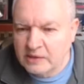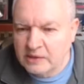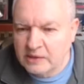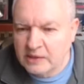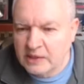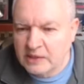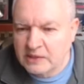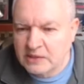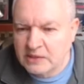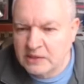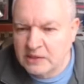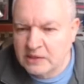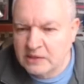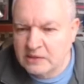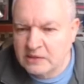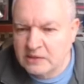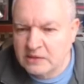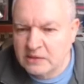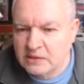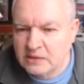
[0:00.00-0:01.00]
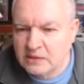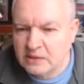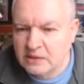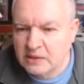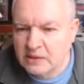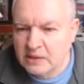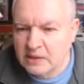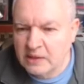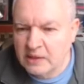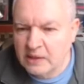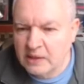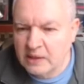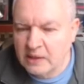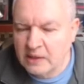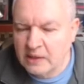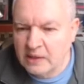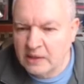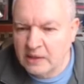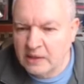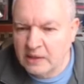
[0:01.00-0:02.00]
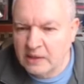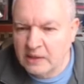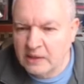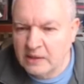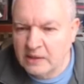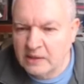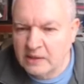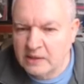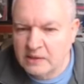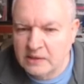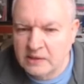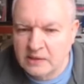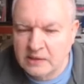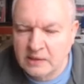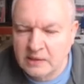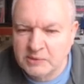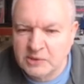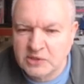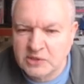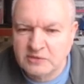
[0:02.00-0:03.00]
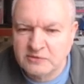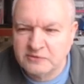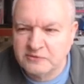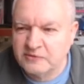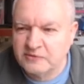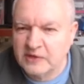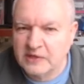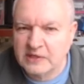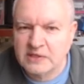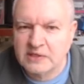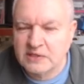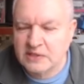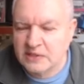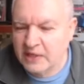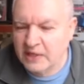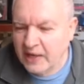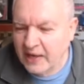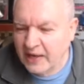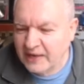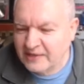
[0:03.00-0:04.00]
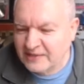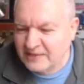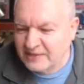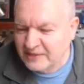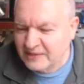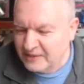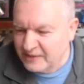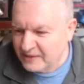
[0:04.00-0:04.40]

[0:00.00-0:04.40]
think that's it. Let me just fix that.